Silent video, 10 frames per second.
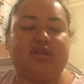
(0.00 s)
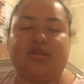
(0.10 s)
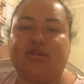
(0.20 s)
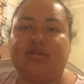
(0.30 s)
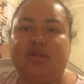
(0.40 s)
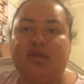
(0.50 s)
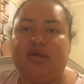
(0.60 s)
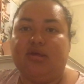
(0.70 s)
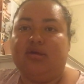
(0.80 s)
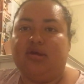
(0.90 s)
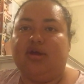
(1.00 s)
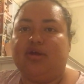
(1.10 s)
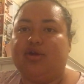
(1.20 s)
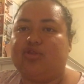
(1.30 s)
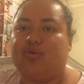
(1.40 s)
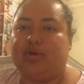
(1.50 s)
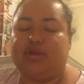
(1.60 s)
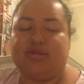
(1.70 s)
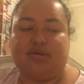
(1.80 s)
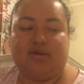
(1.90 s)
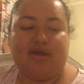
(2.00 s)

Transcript: it's a good choice, you know.